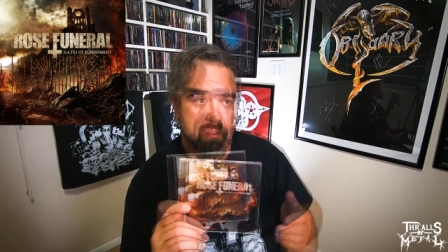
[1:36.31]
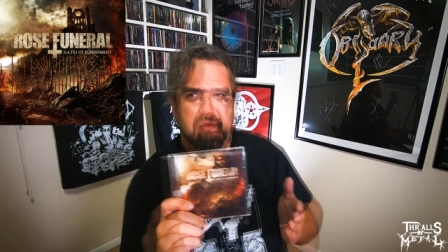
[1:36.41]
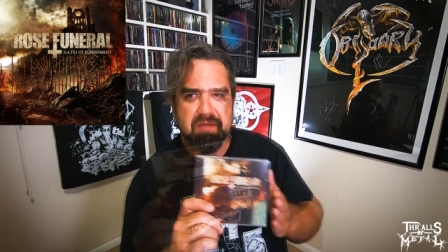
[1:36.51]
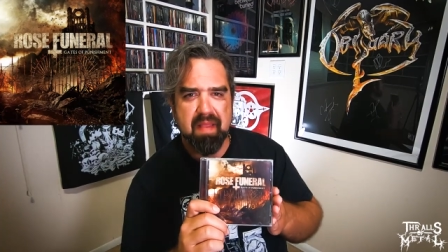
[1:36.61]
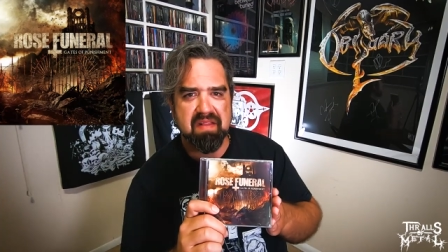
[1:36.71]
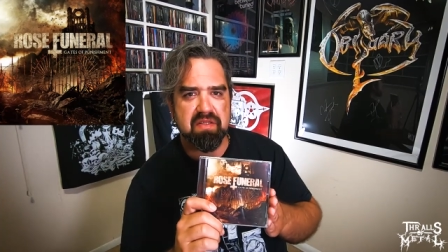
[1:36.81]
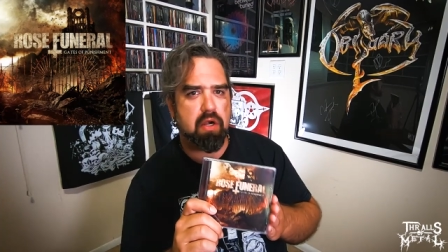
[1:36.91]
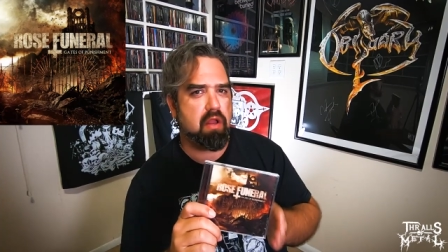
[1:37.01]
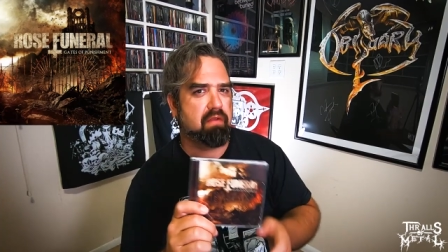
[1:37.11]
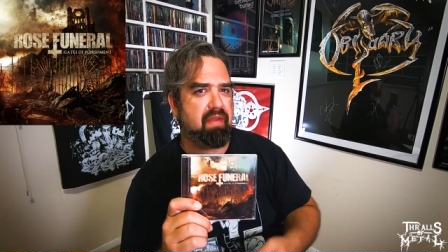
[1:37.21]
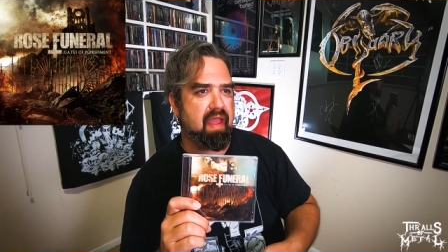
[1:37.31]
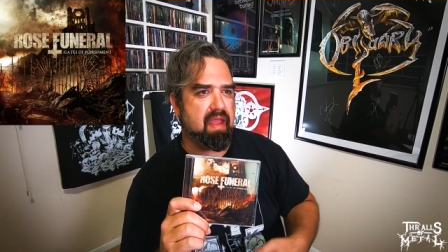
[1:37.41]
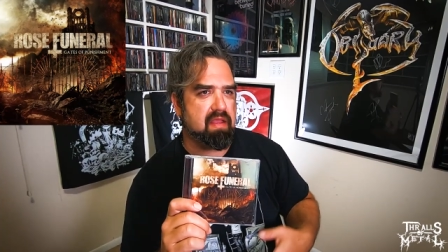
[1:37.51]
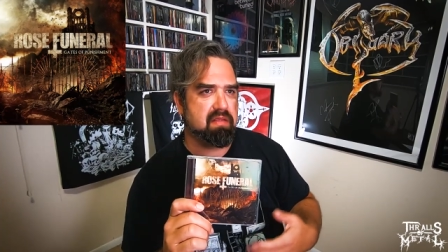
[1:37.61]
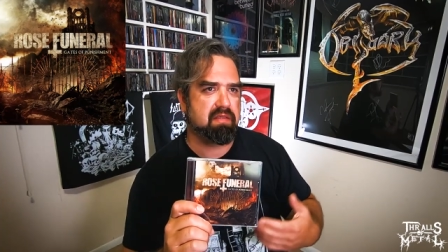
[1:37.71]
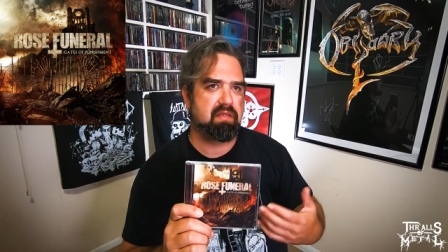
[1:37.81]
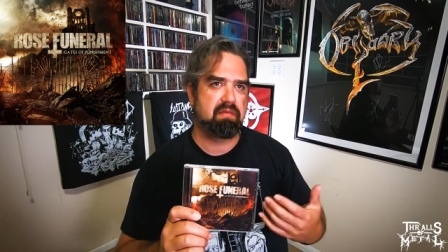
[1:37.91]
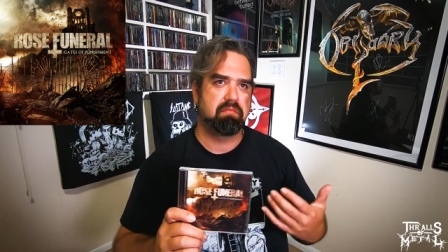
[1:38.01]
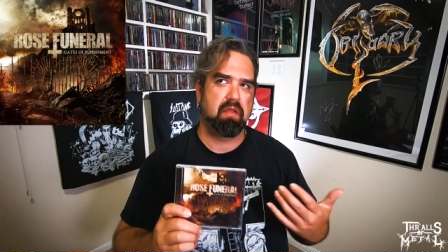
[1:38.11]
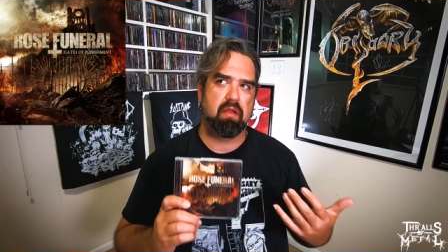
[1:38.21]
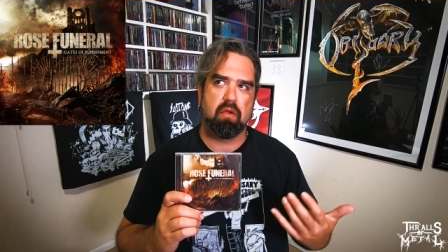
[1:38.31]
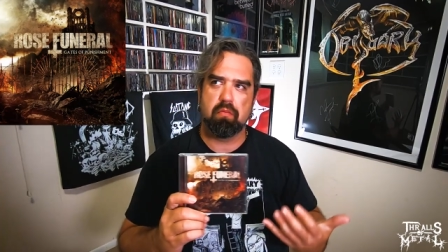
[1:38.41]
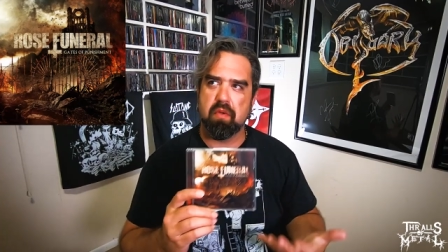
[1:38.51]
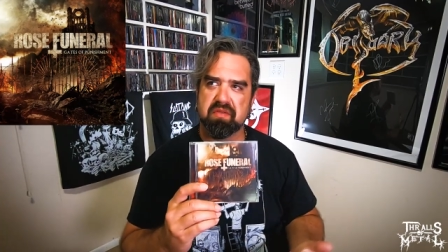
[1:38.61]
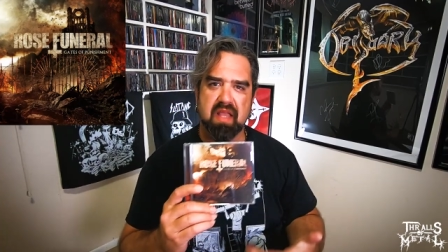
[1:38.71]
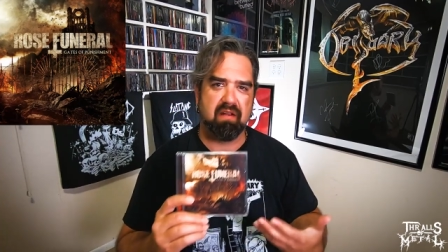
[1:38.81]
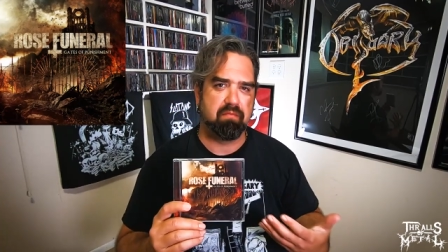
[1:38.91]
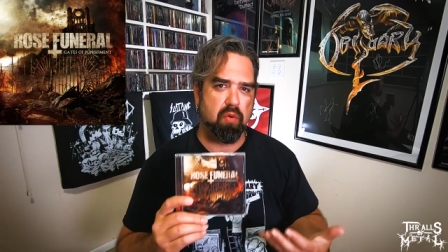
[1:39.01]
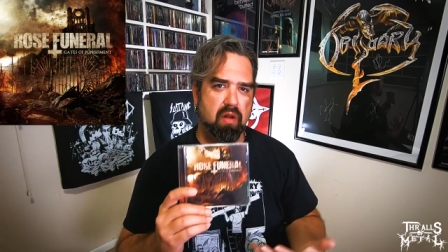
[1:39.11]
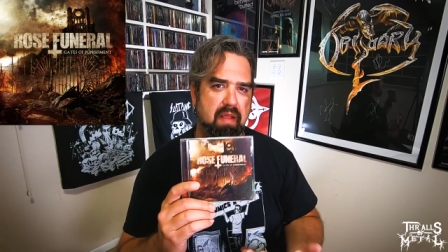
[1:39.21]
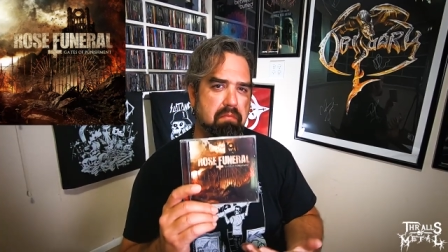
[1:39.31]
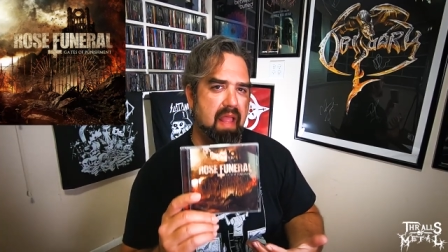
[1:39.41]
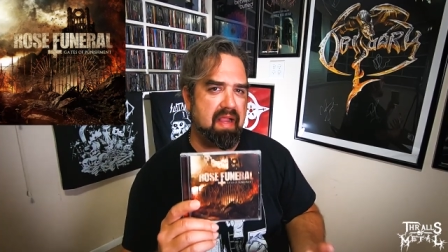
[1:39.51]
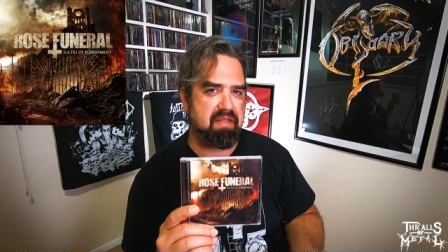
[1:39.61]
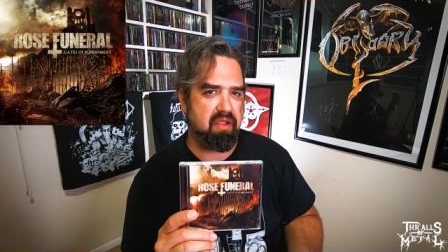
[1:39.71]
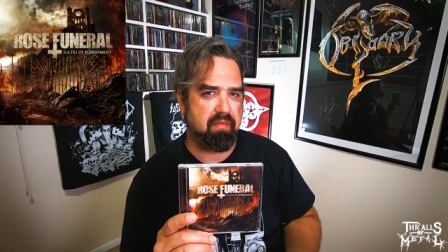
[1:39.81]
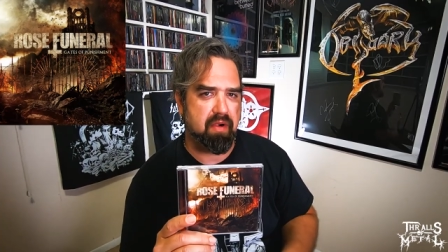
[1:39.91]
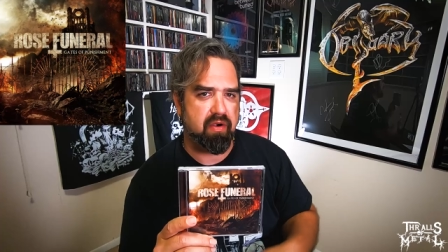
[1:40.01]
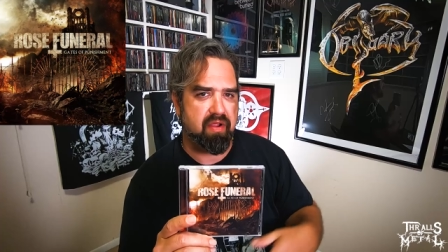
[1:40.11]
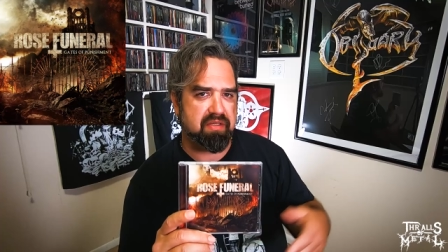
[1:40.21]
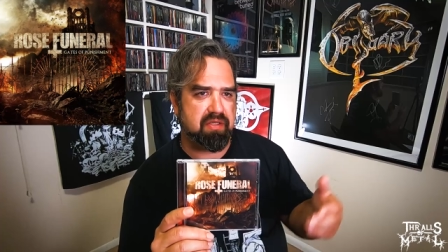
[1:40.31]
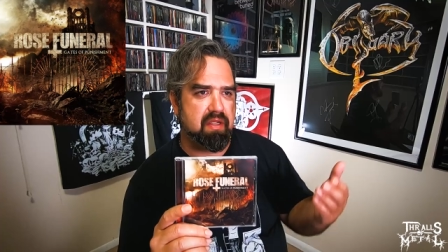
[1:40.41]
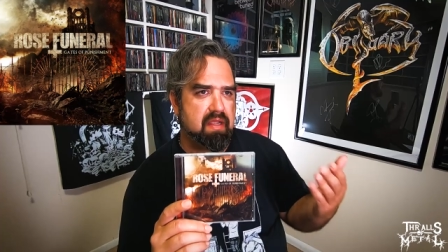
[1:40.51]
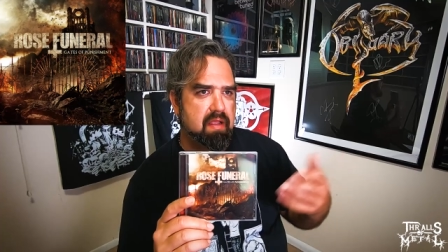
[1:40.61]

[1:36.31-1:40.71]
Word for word: This band started off as almost kind of more like Black Dahlia Murder-ish.